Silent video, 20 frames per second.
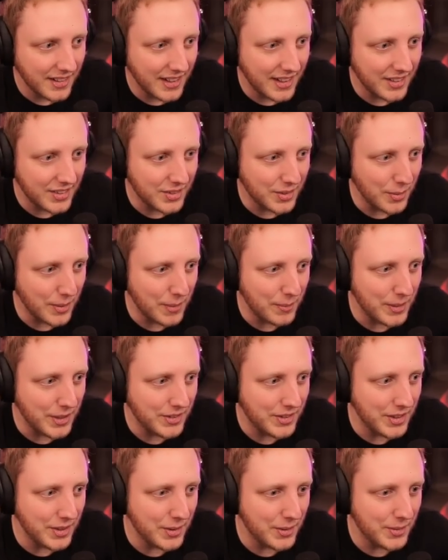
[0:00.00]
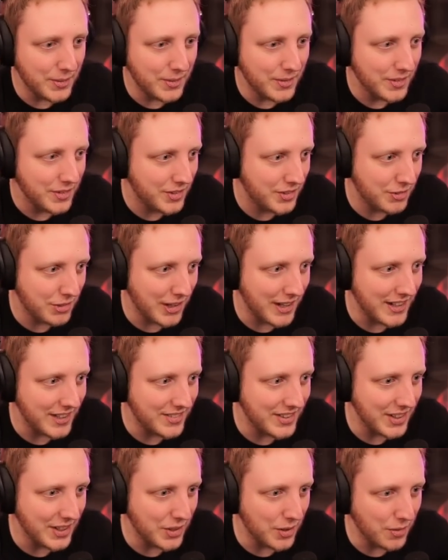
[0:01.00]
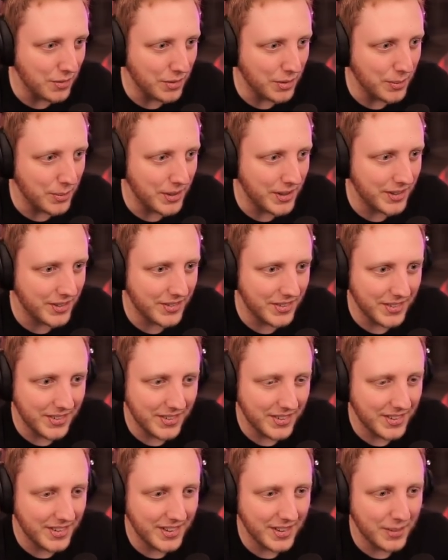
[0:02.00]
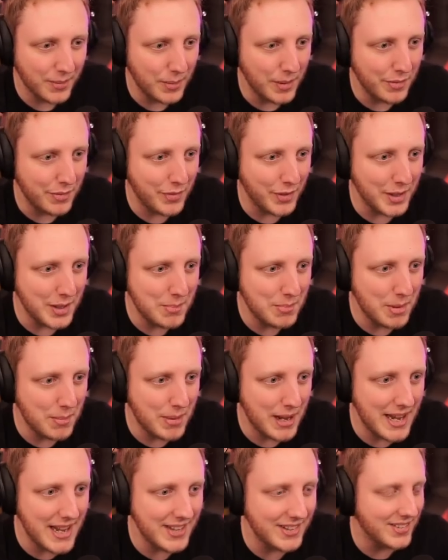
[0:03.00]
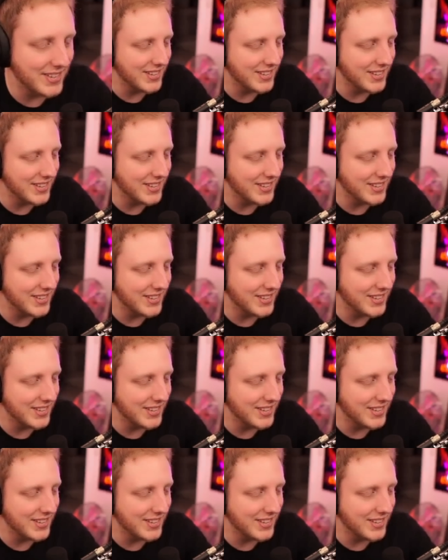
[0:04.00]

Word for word: So when we do try to take over the world, we're fully prepared.